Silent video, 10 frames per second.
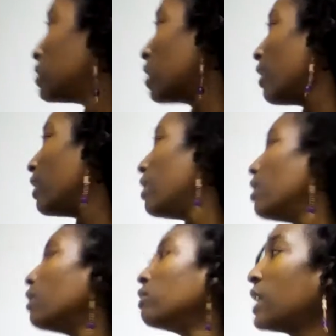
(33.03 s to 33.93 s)
sorry
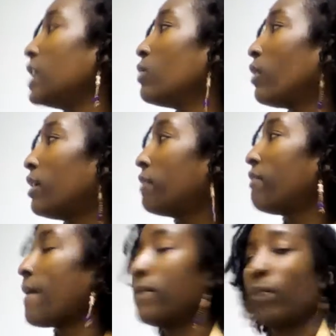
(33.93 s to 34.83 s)
for January and
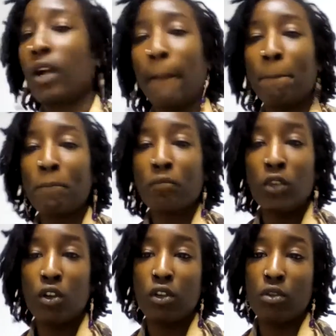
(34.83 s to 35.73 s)
February,
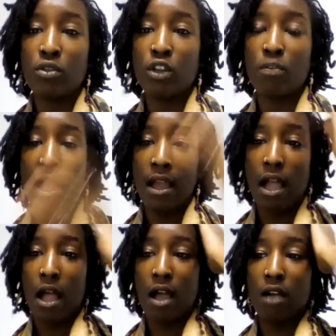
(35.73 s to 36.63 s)
you can do so by
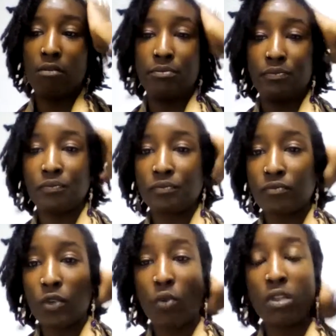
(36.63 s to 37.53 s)
um,
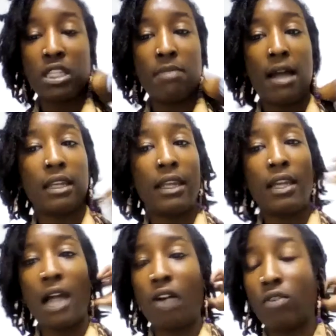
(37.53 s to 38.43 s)
going to my
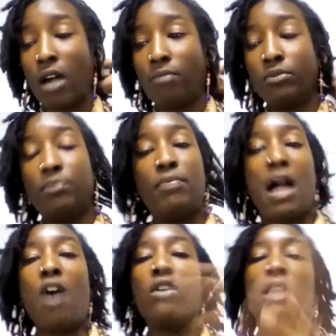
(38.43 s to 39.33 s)
link. I'll um
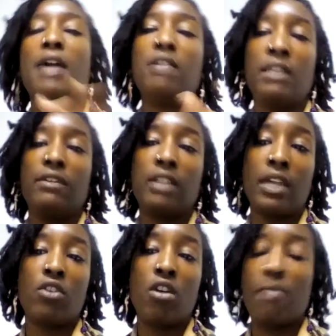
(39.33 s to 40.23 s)
I'll let, leave a
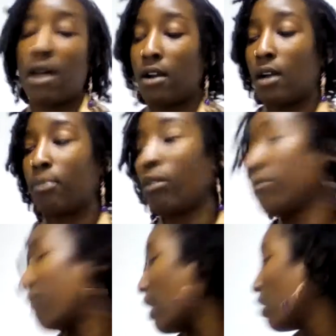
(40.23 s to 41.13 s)
link on my uh,
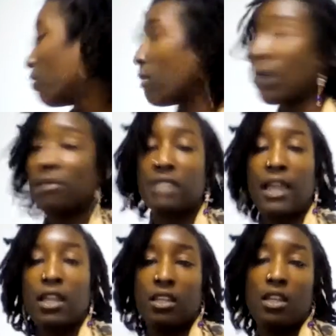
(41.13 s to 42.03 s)
profile on my
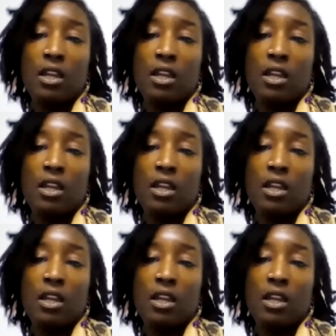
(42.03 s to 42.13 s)
website,